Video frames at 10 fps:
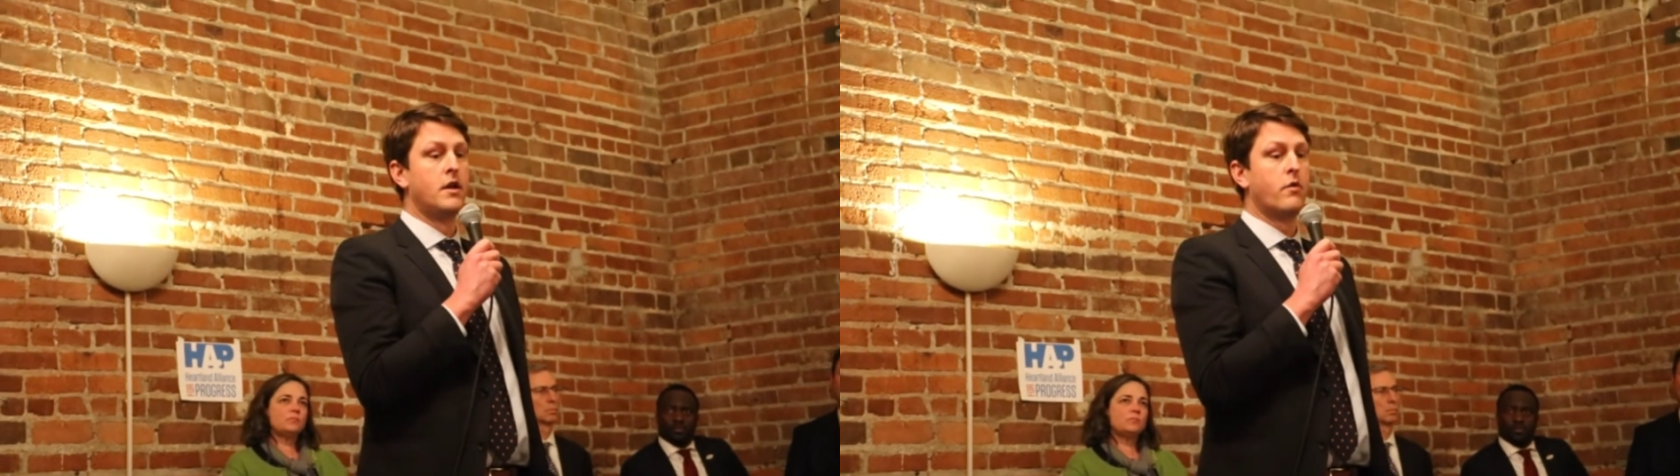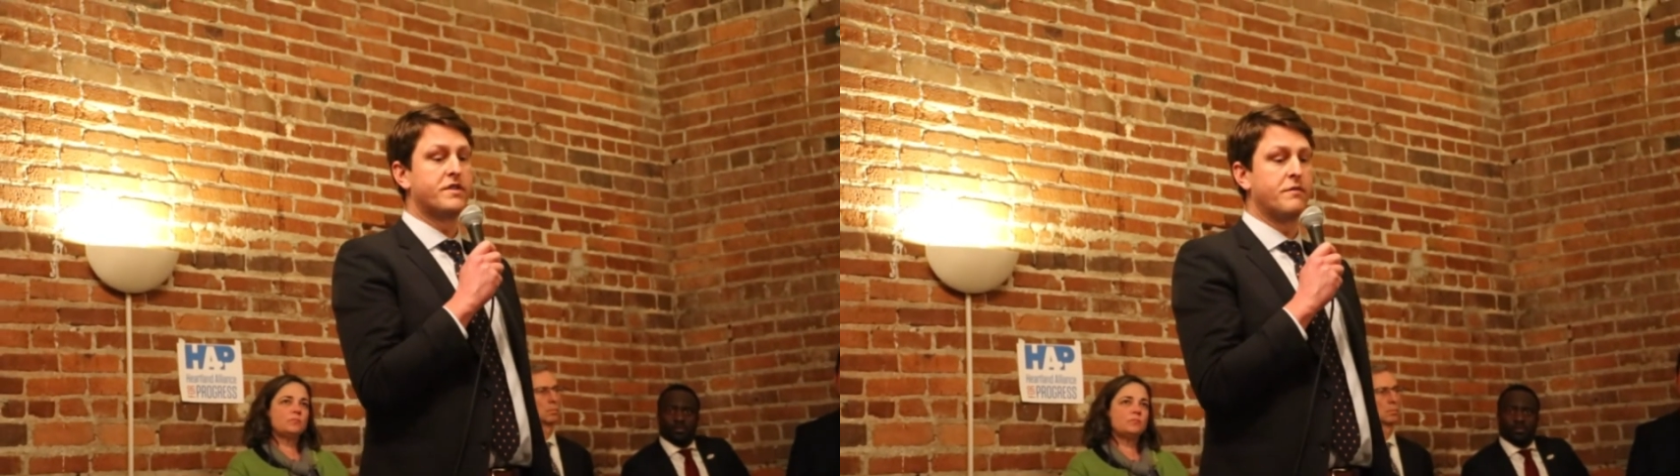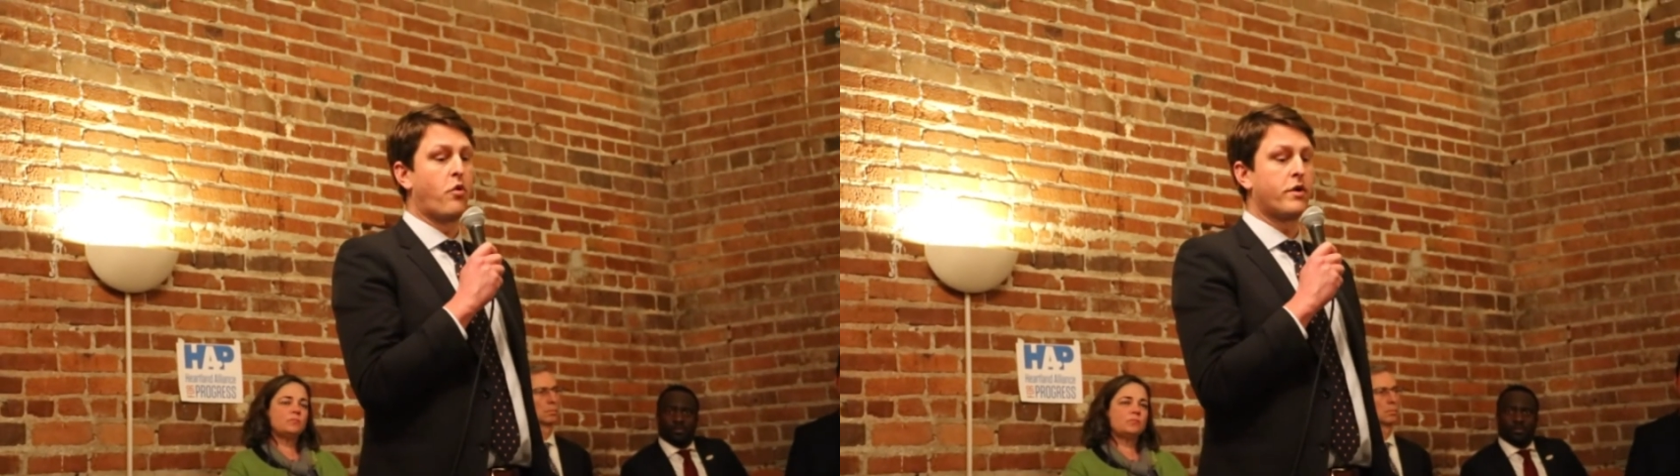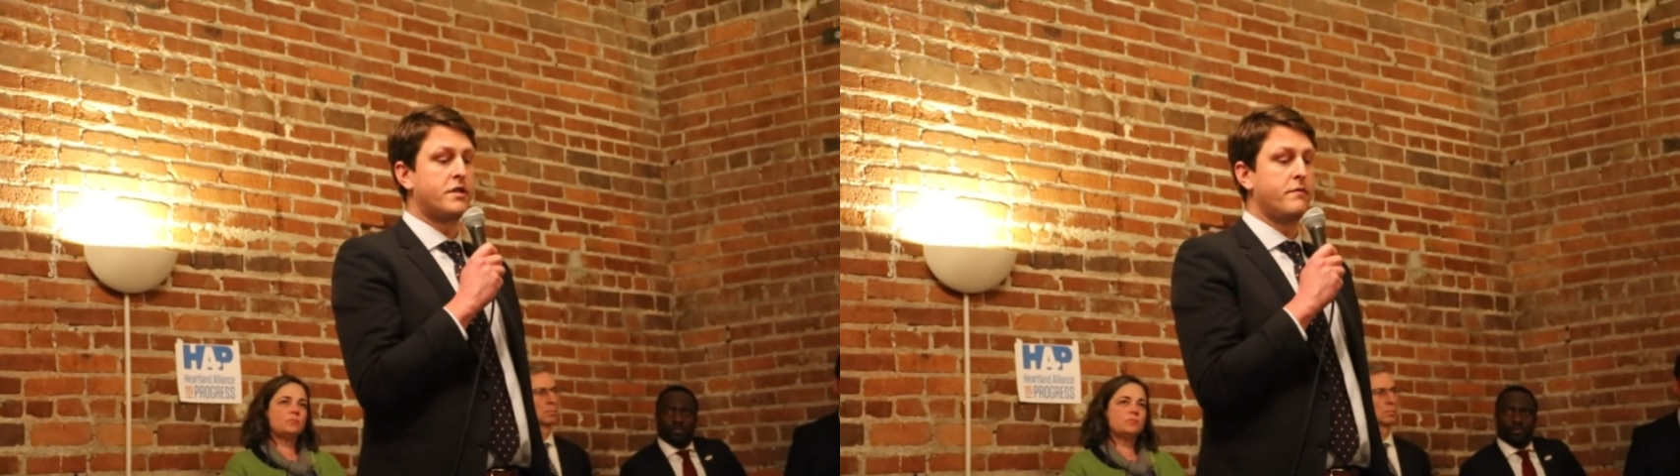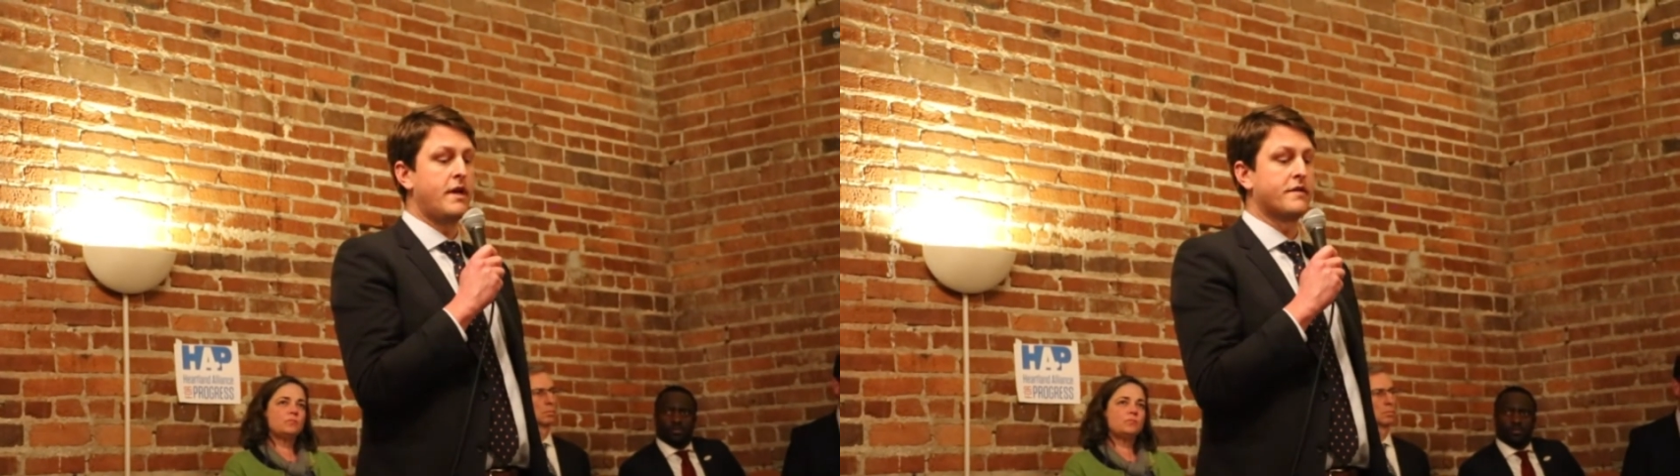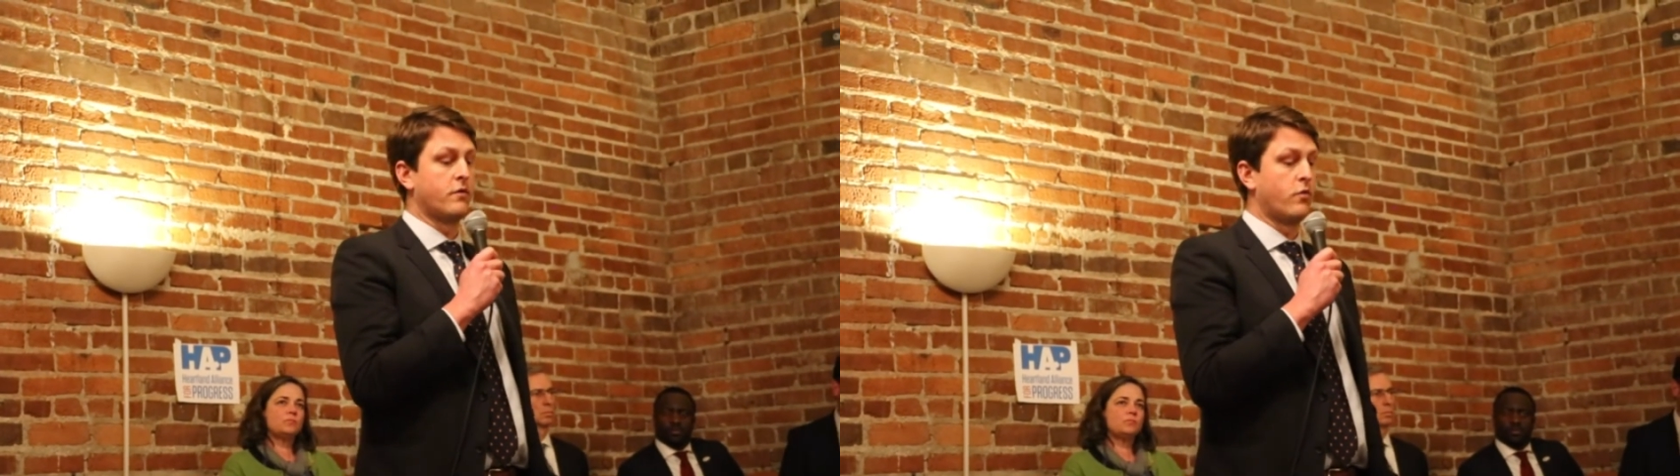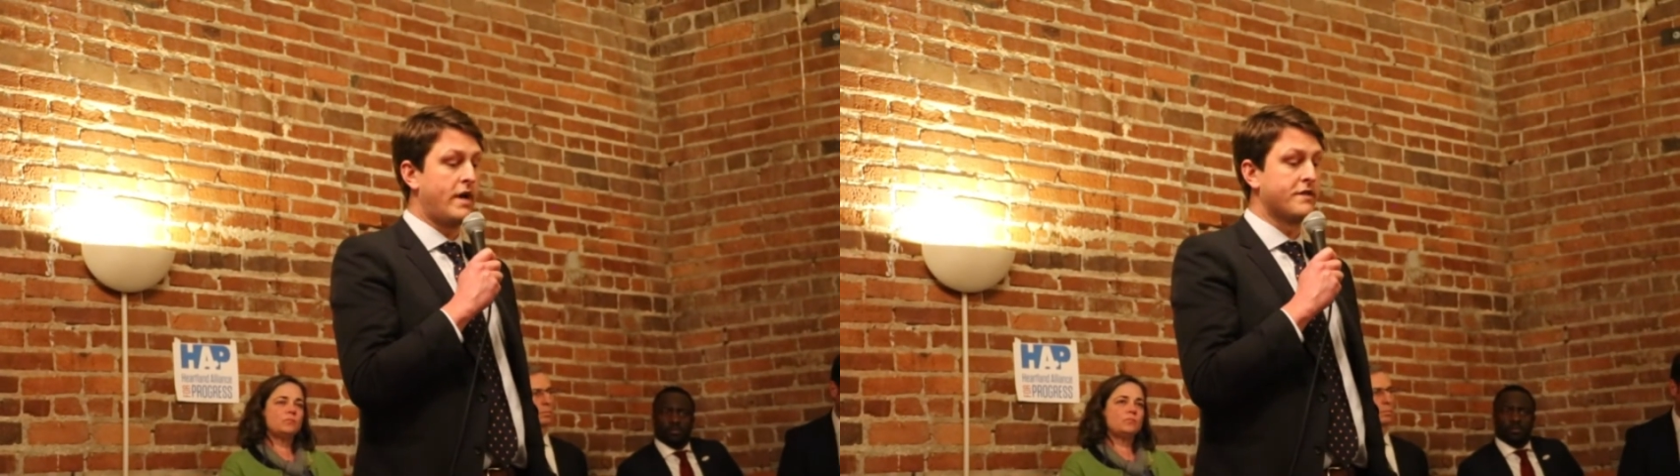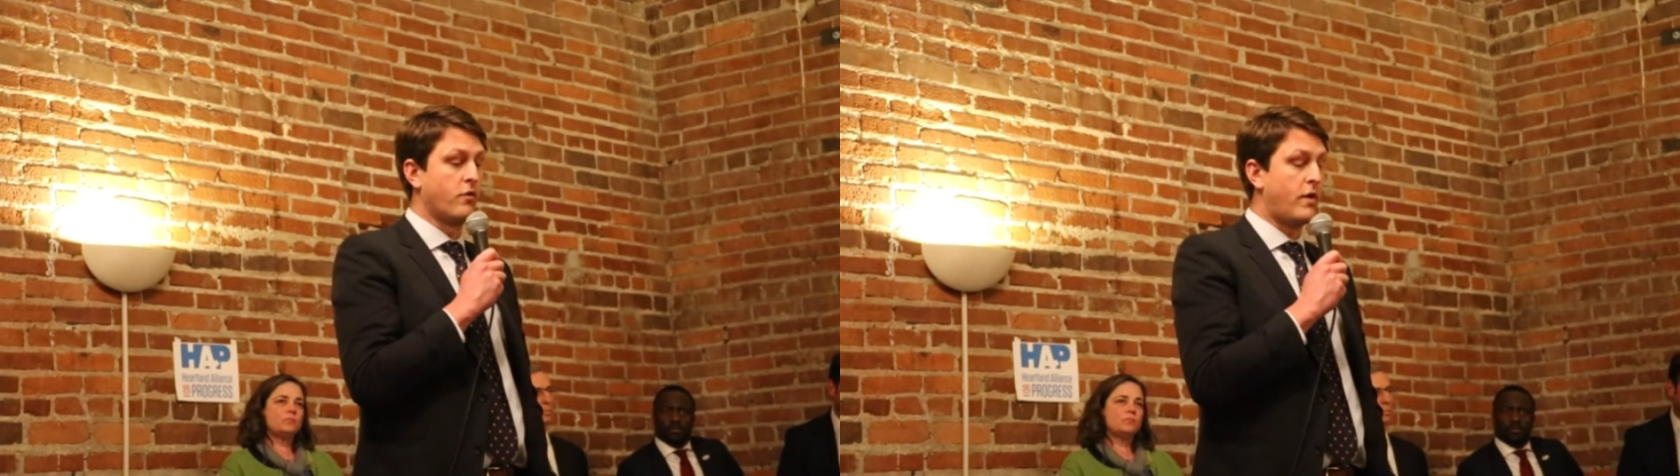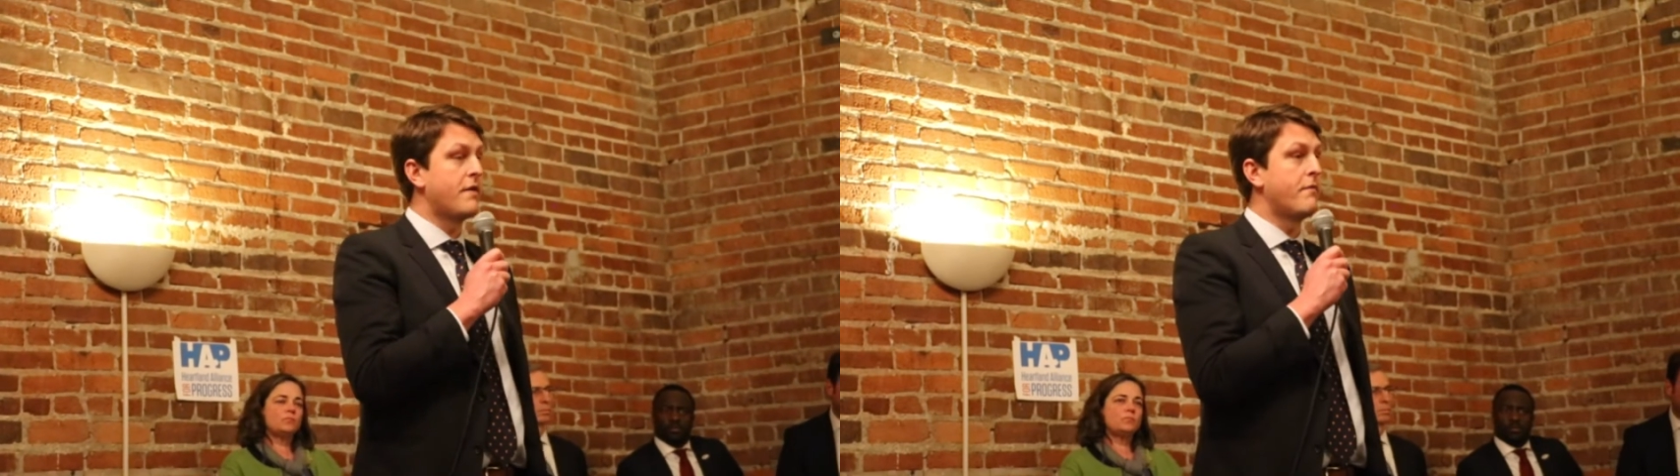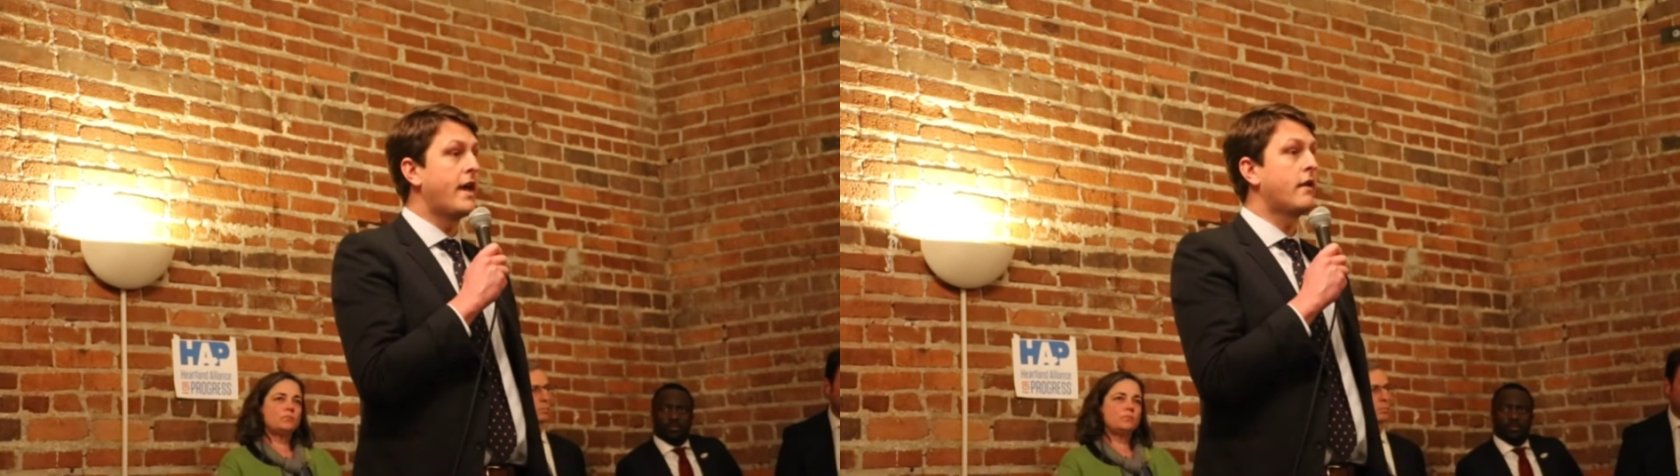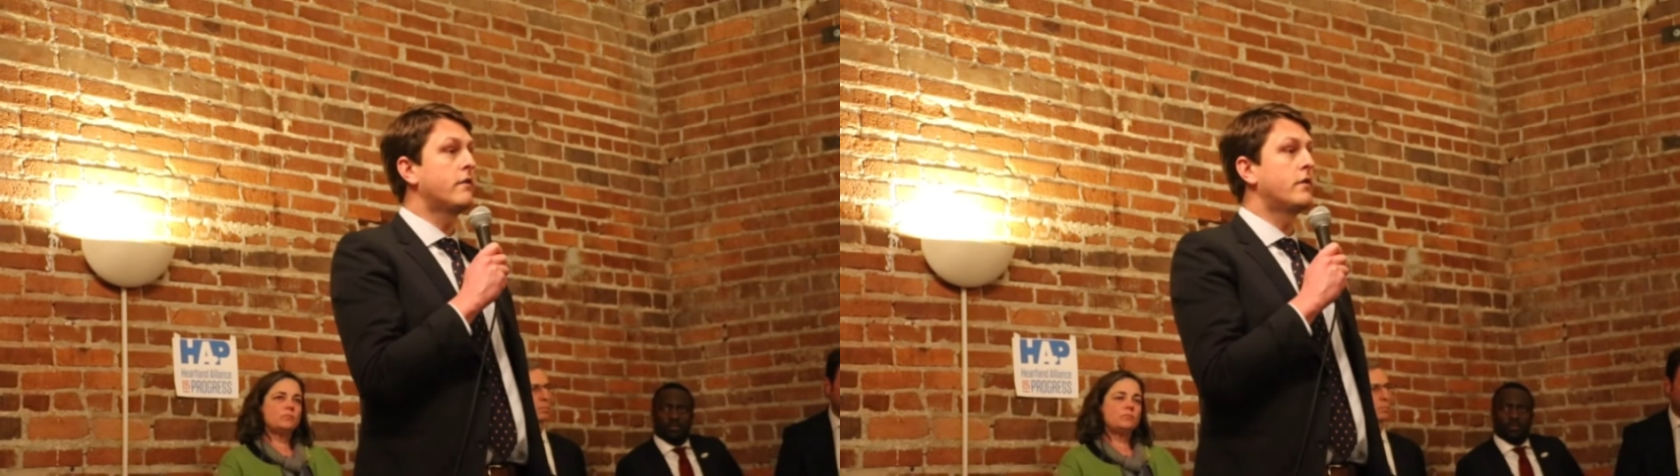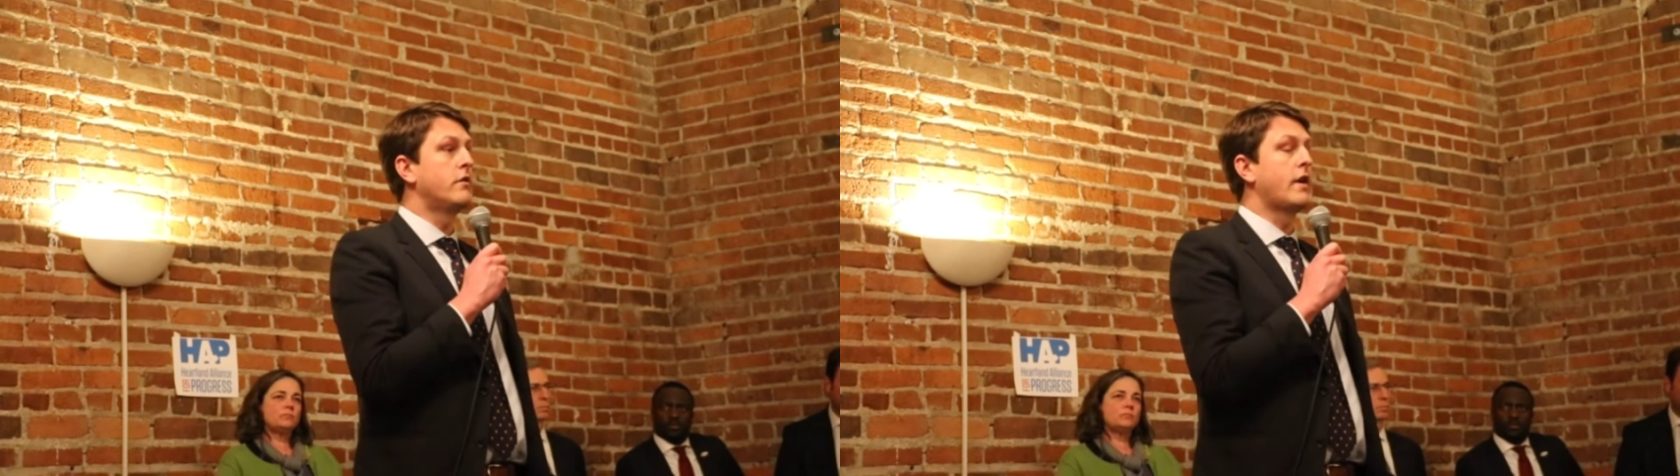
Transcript: what's important to me as a white man who